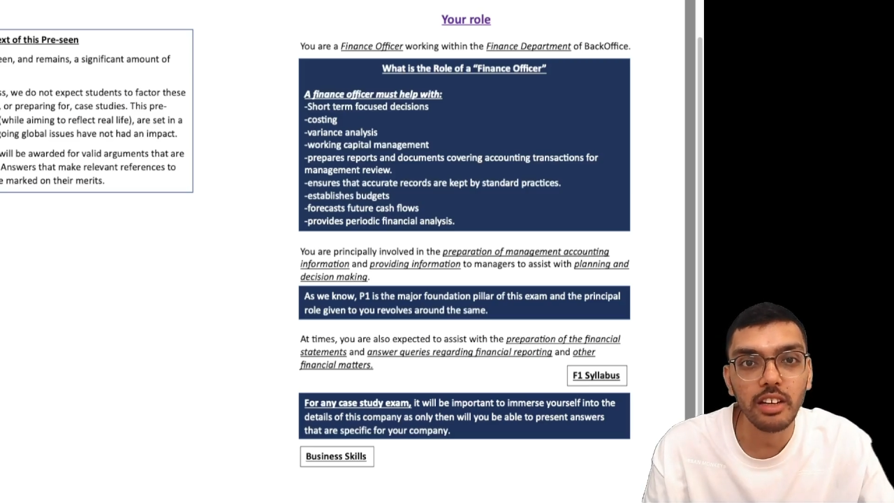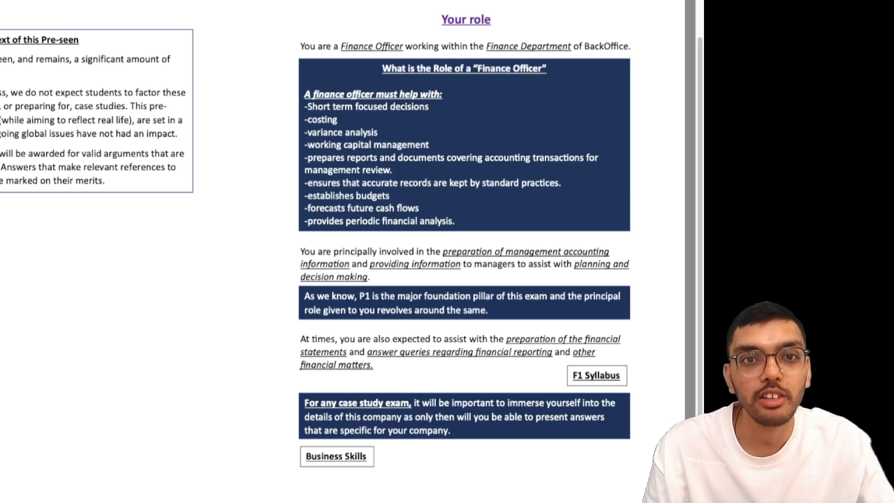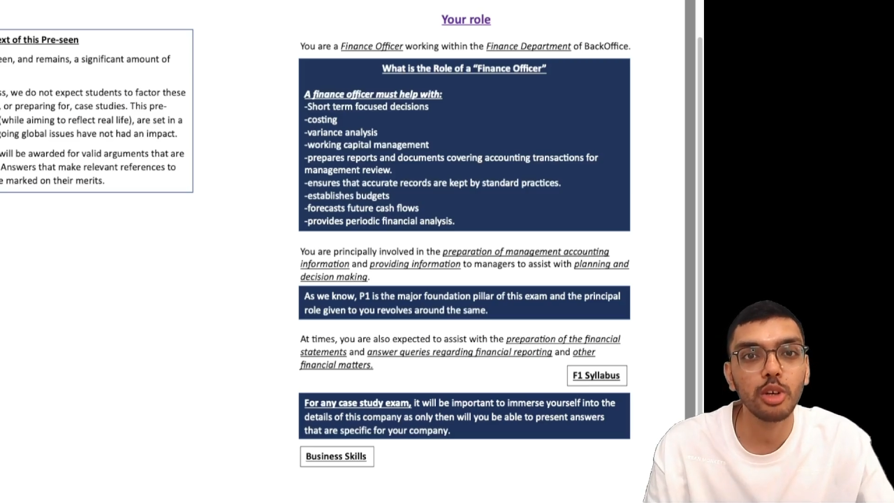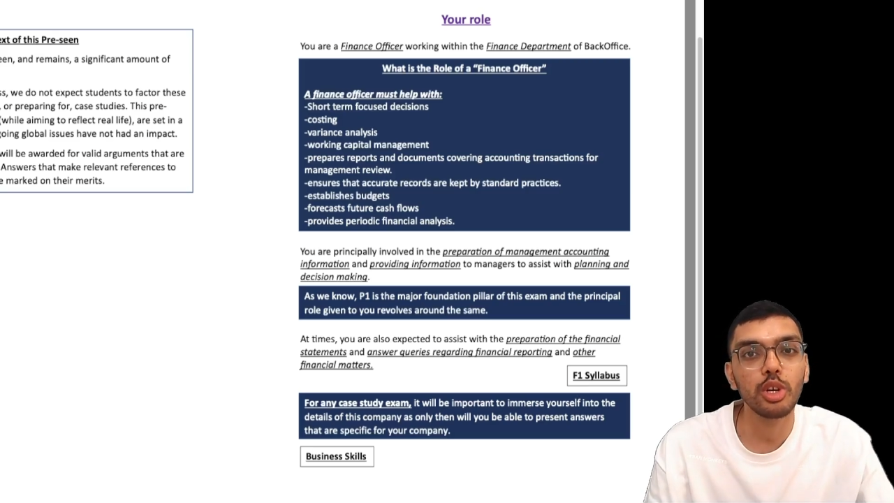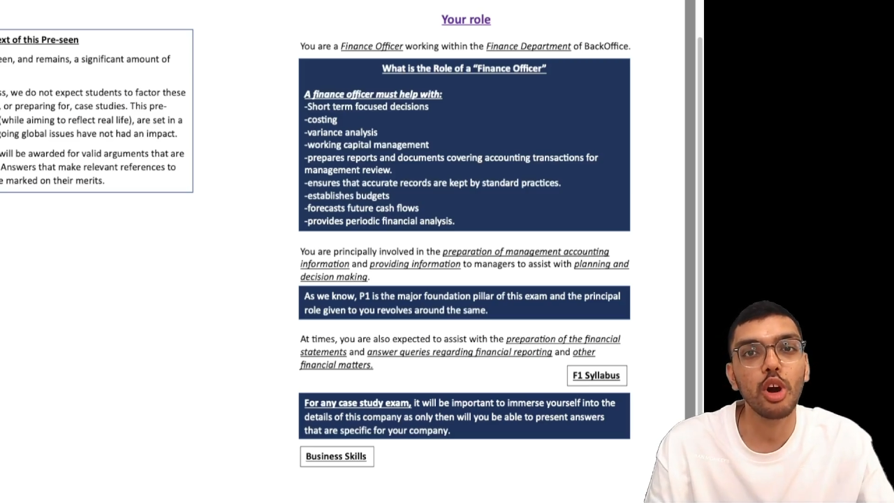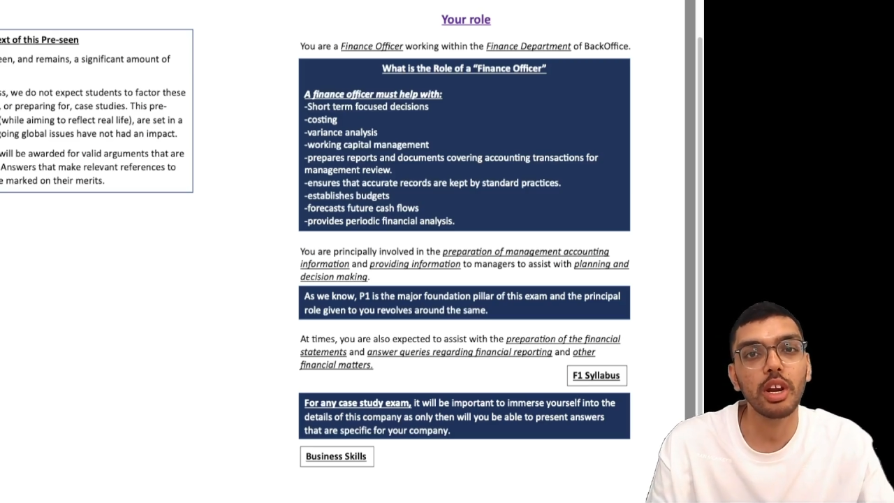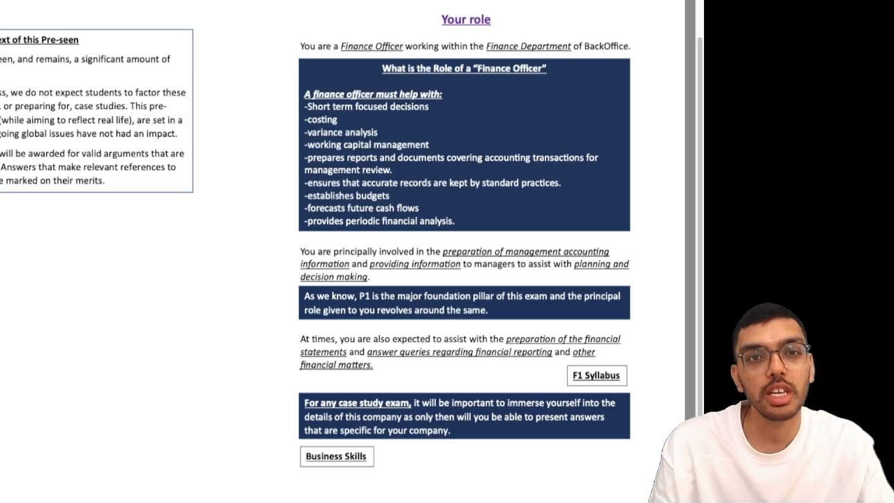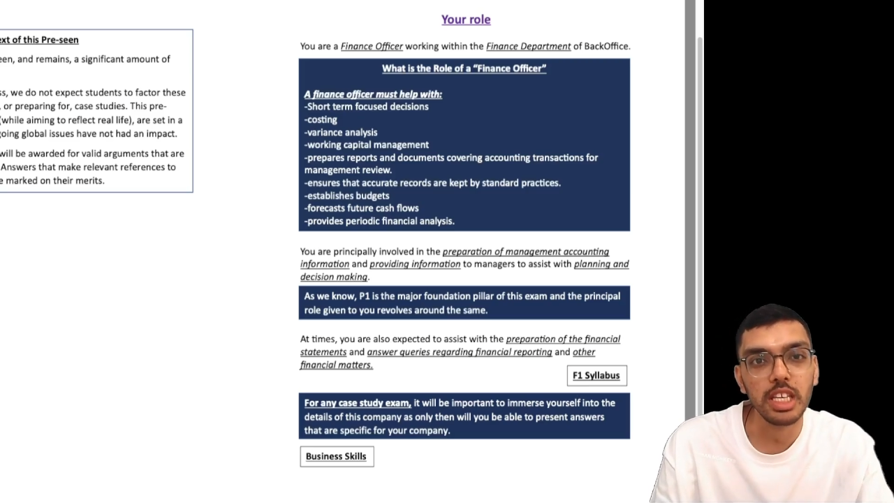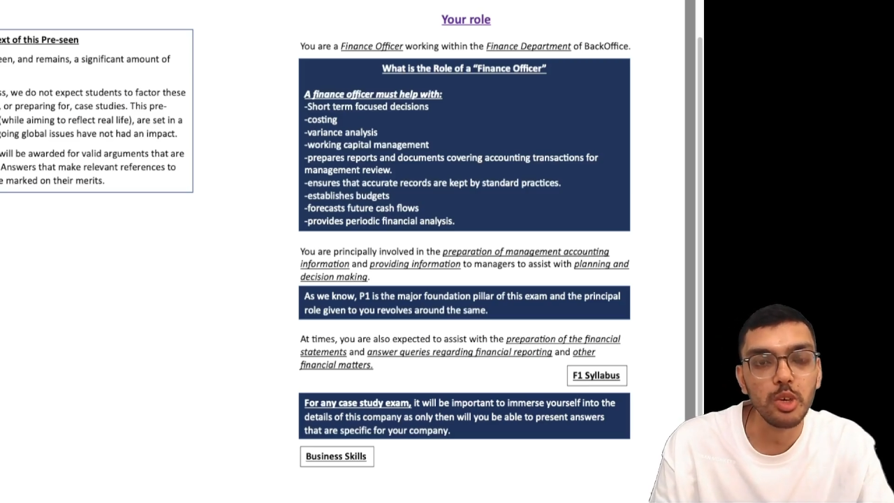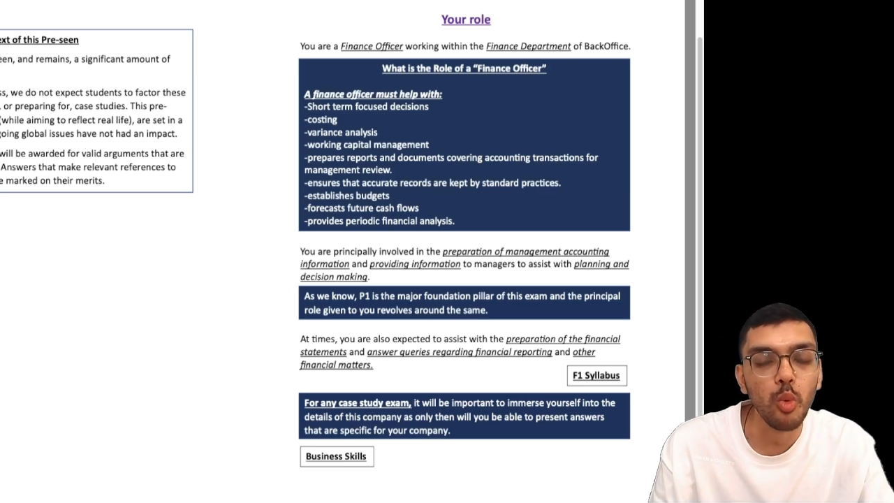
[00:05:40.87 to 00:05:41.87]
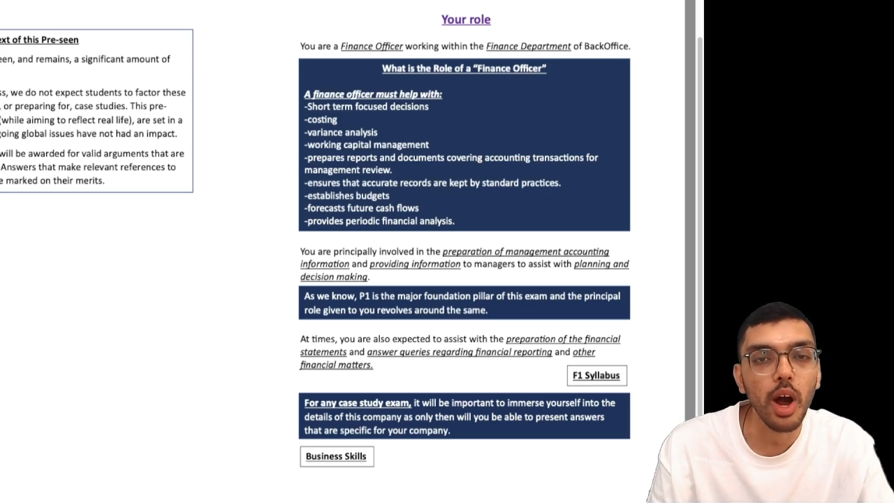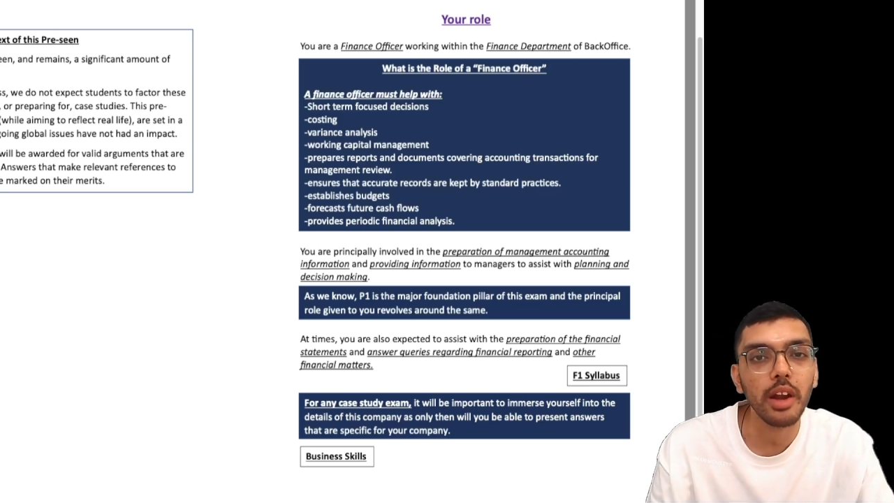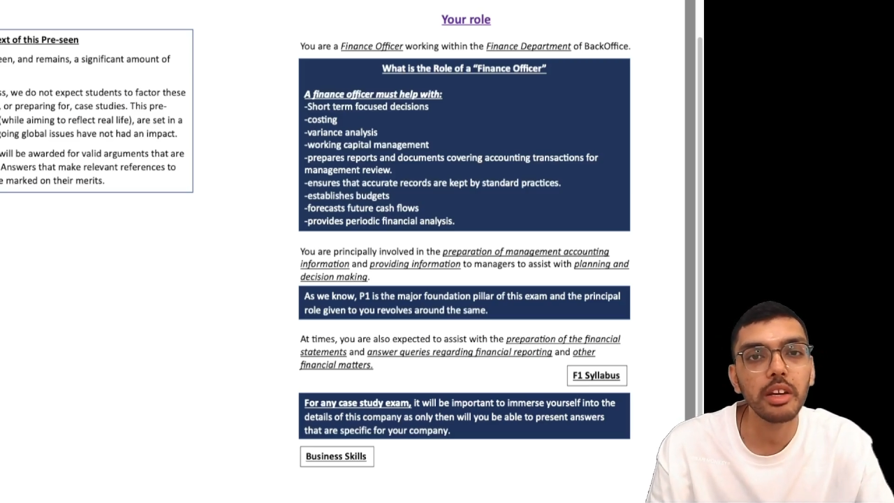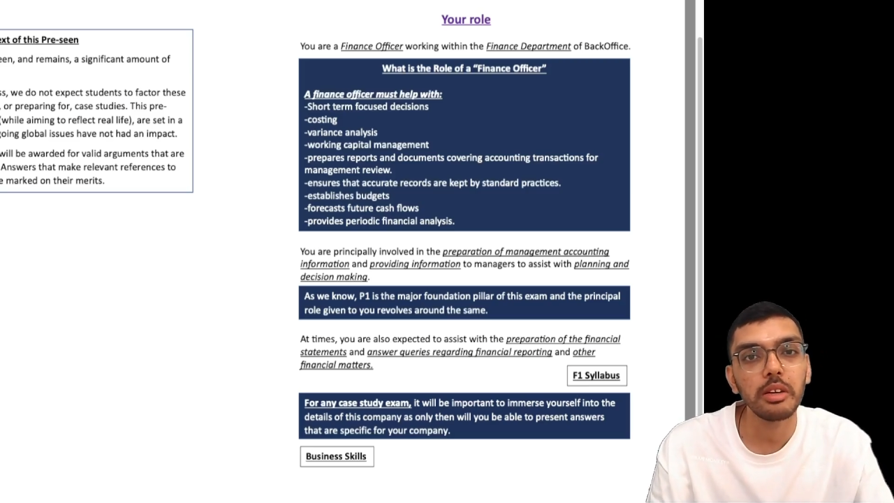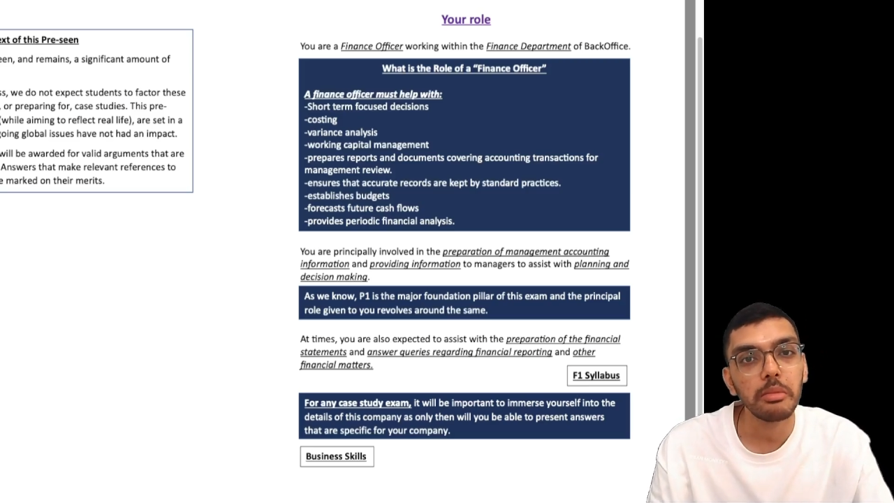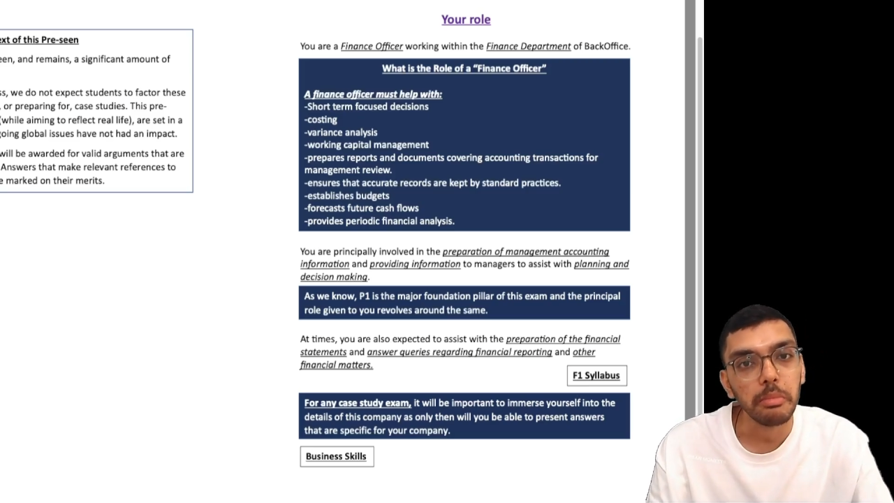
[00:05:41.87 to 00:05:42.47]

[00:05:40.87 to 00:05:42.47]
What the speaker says: to your E1,